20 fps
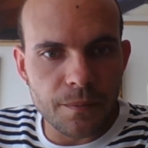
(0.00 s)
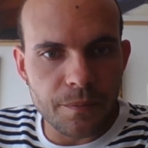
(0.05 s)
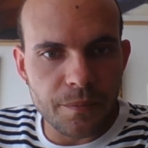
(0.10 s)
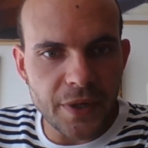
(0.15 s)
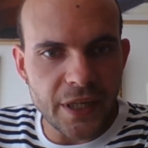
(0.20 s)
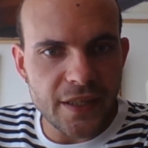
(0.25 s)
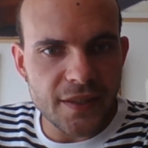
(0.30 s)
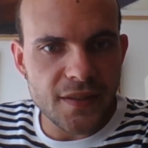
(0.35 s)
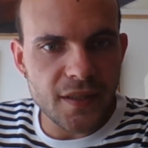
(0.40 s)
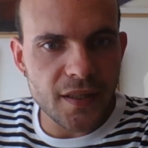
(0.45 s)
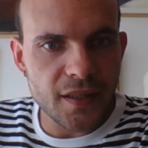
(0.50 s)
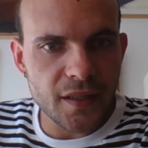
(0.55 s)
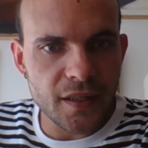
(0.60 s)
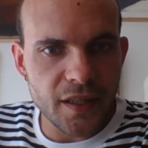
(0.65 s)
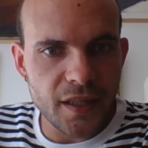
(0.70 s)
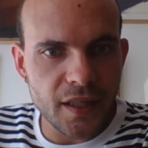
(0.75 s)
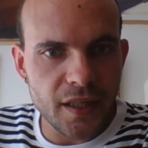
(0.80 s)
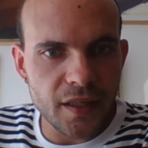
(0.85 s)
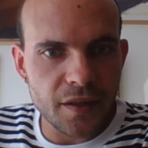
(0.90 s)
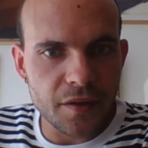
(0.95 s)

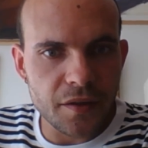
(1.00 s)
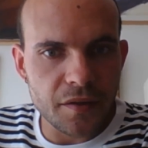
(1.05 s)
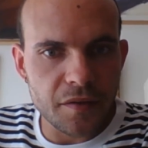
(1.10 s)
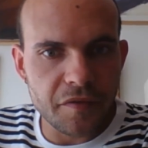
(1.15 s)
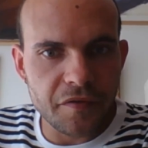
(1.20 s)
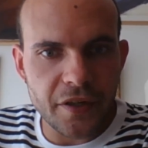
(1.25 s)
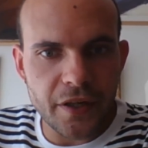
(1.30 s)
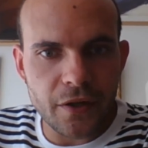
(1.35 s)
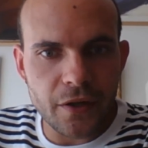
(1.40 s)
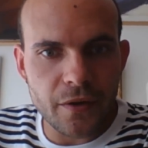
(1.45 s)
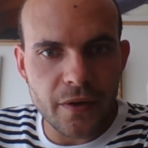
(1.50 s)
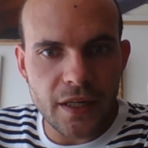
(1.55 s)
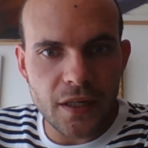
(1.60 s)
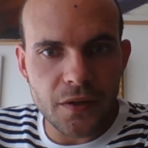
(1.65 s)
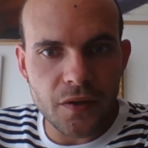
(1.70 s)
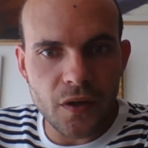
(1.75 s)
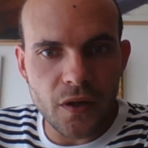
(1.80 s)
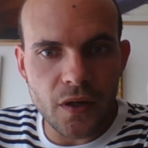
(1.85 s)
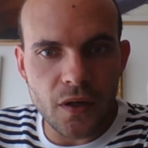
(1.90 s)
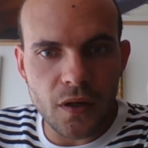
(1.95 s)
basically figure
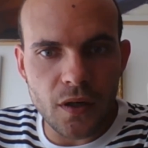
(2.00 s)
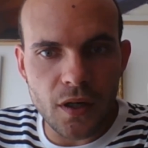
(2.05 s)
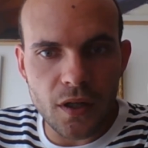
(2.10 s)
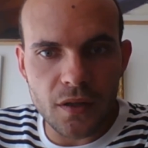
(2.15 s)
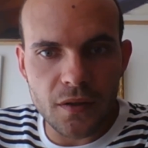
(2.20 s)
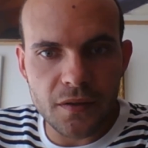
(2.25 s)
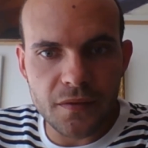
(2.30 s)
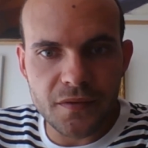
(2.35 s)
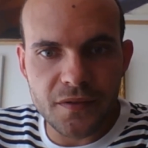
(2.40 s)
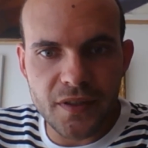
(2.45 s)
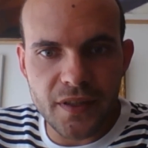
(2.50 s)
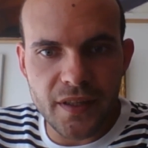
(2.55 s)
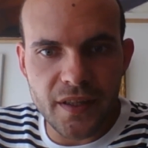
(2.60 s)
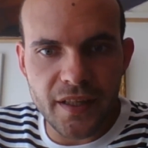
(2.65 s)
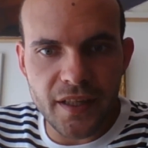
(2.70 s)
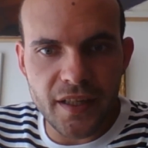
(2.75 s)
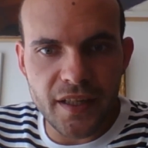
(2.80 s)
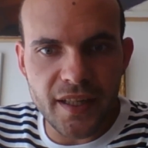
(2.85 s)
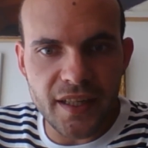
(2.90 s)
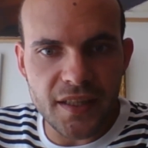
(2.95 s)
out all of
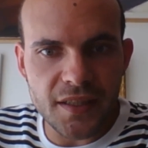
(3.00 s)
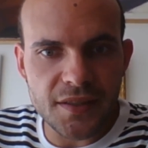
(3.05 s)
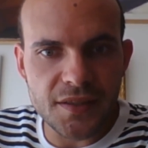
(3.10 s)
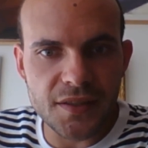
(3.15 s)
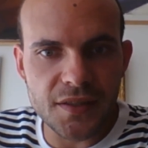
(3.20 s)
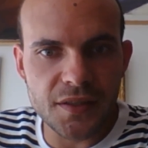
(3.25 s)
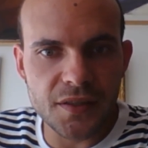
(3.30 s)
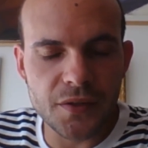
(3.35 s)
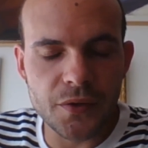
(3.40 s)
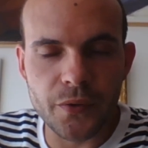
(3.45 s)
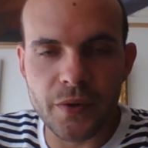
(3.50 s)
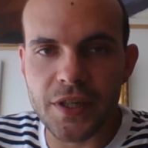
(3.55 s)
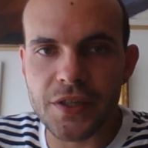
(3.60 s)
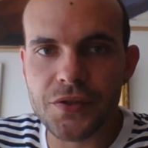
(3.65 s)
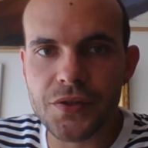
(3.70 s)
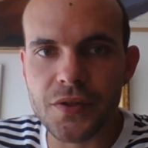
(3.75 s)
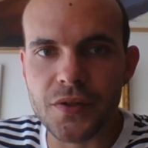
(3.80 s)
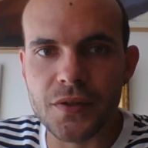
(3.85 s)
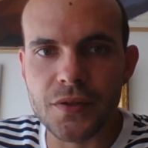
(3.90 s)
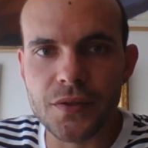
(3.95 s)
these
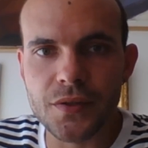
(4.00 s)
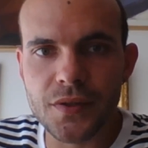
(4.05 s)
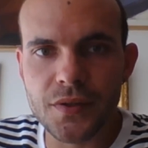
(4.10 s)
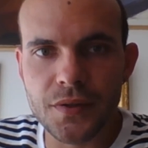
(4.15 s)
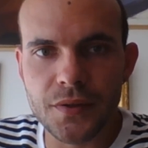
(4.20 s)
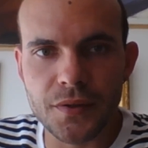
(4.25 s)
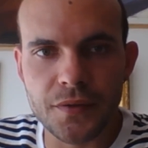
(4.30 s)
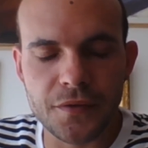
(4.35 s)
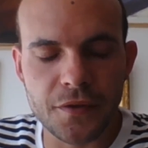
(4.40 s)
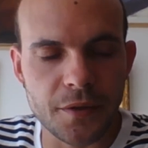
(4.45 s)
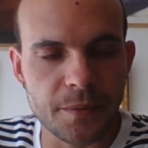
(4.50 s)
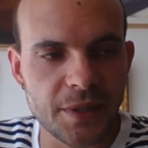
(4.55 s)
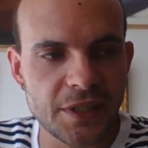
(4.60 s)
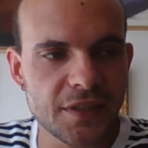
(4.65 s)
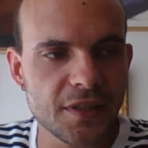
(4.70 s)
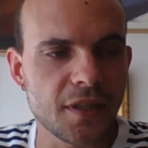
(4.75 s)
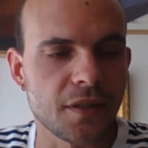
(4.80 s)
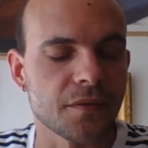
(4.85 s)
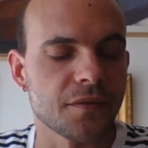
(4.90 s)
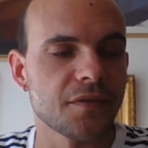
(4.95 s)
questions for
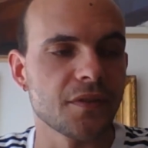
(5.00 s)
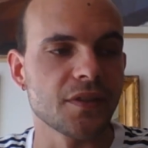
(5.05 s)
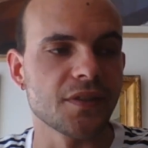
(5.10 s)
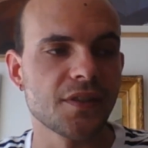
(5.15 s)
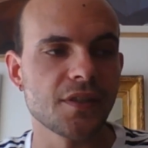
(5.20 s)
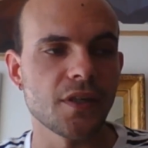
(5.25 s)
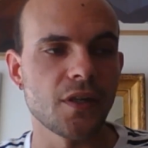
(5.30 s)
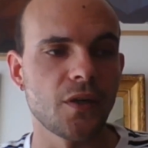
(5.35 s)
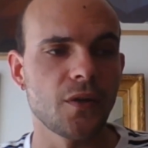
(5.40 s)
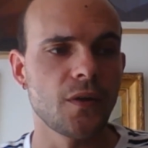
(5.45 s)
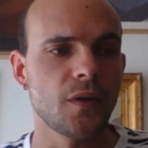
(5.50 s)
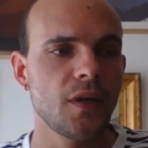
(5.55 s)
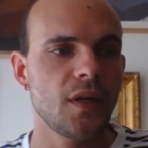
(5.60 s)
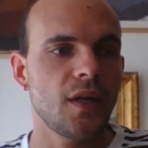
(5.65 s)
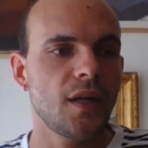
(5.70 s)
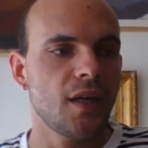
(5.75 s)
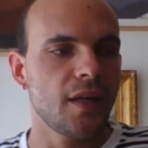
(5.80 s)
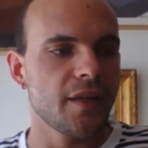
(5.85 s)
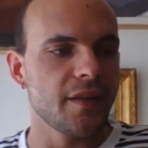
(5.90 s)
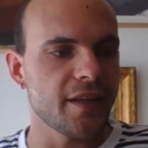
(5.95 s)
myself. And so
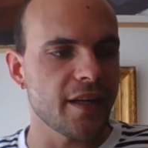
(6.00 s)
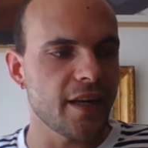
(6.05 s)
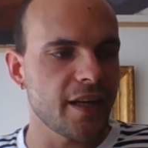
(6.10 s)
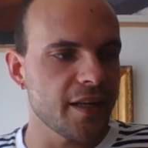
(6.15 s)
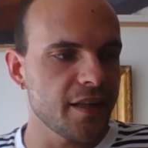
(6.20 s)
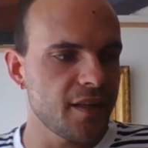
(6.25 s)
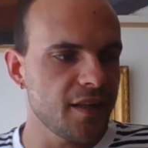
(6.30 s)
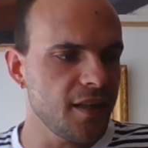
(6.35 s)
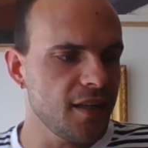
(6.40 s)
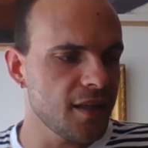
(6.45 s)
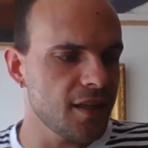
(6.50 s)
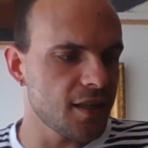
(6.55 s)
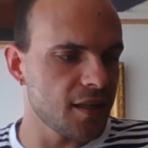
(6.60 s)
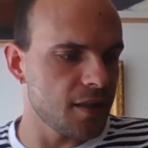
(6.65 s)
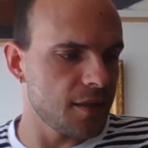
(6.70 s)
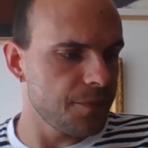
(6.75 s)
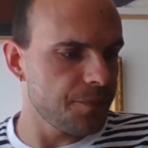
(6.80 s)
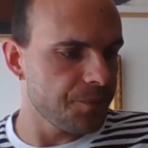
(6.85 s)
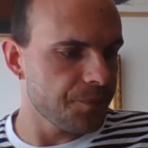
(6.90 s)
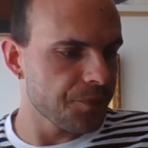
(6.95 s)
the
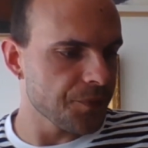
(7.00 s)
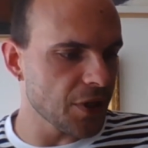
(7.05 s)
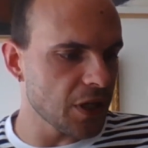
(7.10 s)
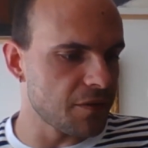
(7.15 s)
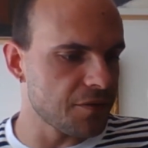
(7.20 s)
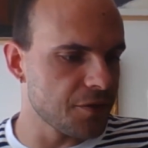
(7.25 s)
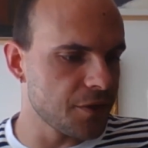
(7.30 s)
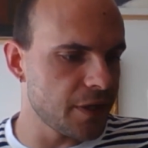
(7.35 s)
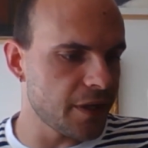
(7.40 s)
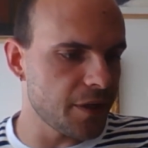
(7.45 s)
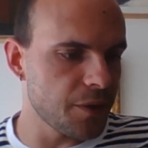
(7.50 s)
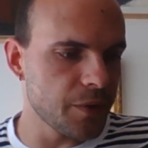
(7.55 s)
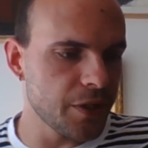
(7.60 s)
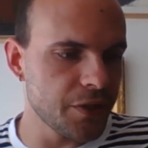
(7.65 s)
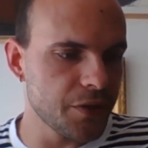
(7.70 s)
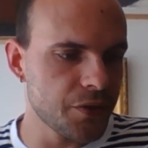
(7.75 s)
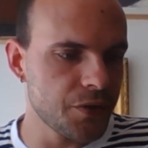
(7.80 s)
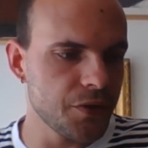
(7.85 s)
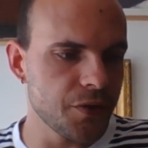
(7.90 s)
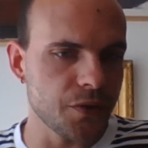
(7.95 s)
idea of what I
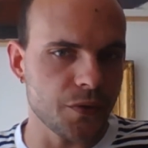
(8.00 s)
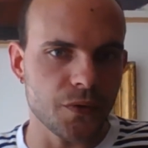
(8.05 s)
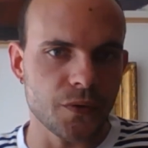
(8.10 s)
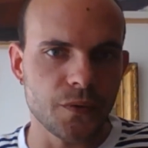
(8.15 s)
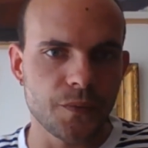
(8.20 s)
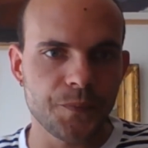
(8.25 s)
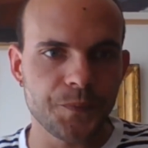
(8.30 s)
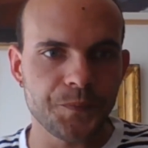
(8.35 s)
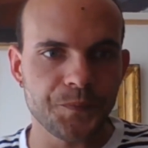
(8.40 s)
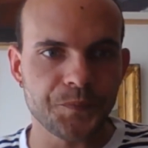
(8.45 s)
want to do